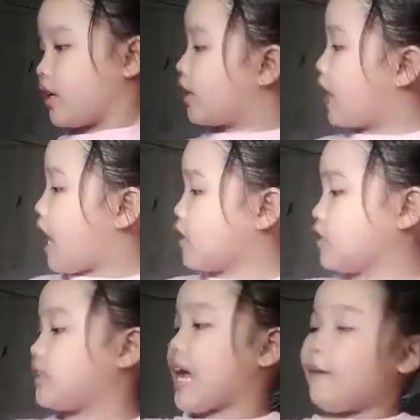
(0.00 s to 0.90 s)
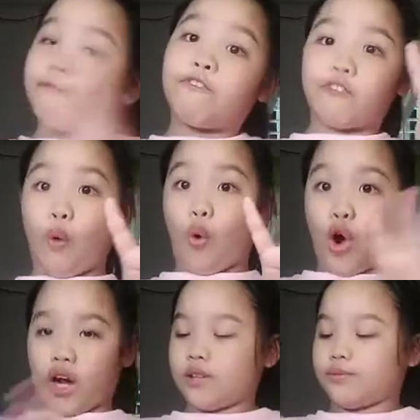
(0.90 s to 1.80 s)
Now step
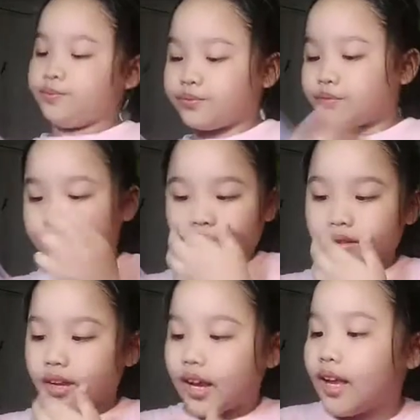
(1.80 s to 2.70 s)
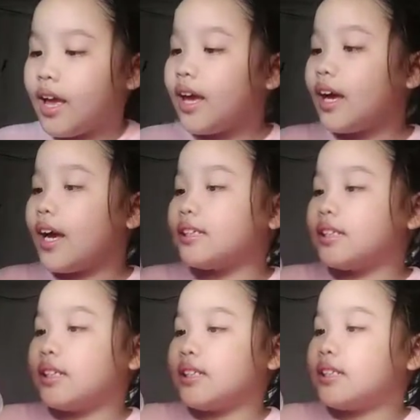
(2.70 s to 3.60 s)
4. Add
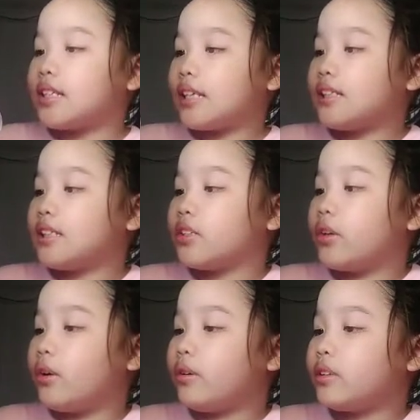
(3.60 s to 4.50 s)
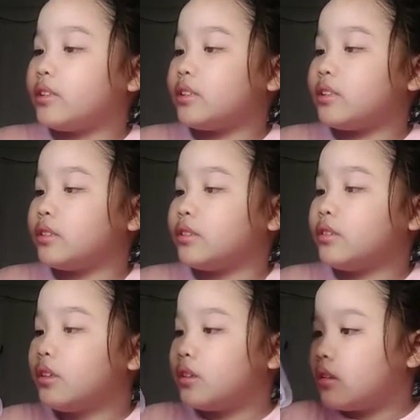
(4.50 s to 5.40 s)
instant snow
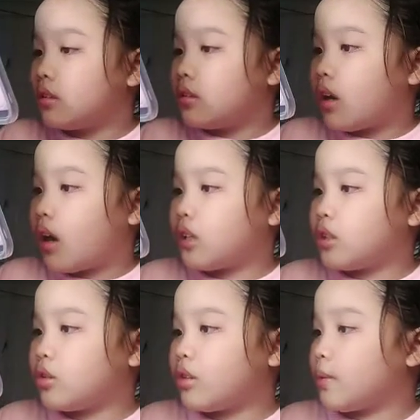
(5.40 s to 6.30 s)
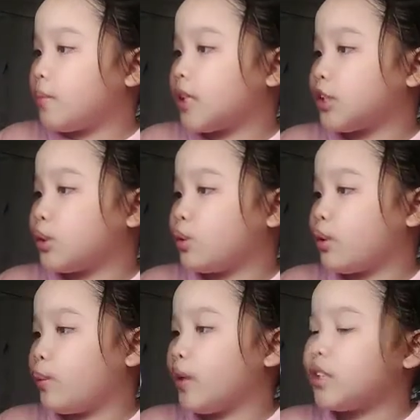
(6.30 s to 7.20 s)
onto the
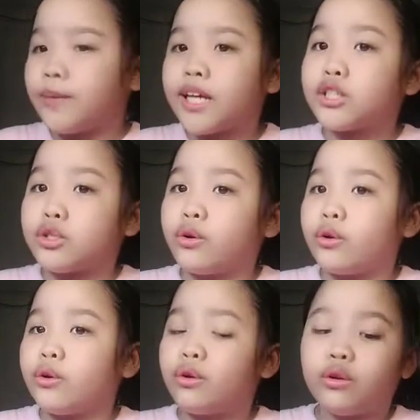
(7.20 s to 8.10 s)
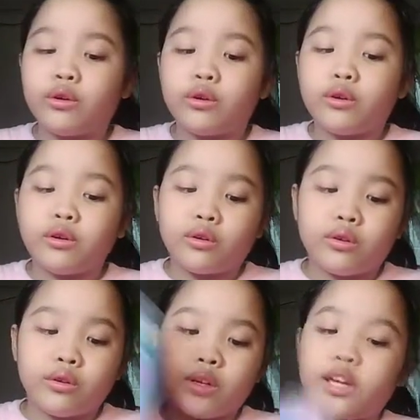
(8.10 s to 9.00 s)
mixture. What's mixture?
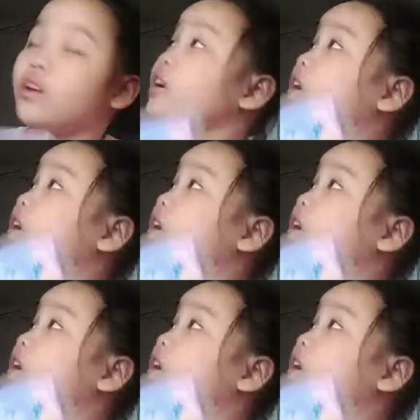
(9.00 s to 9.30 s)
Here?